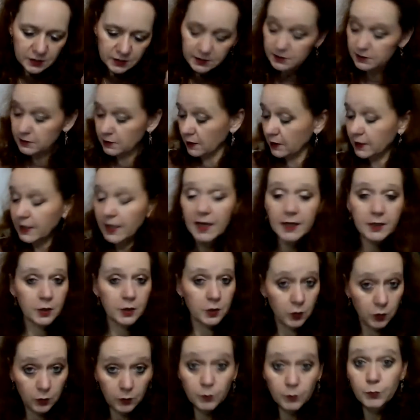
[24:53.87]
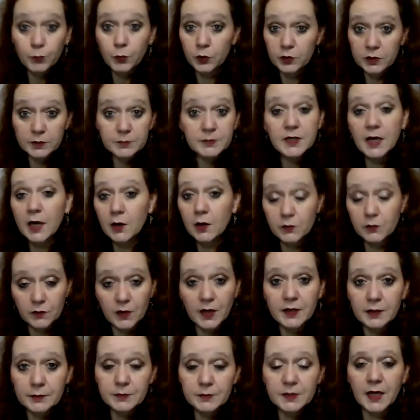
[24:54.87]
just again, you know, put them down,
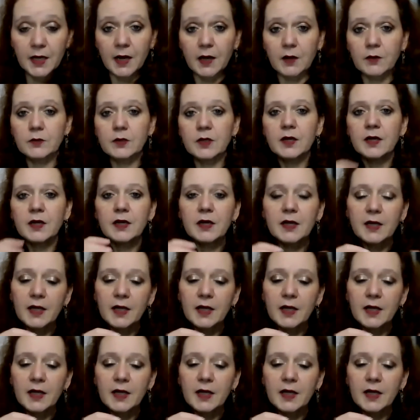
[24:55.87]
write them down,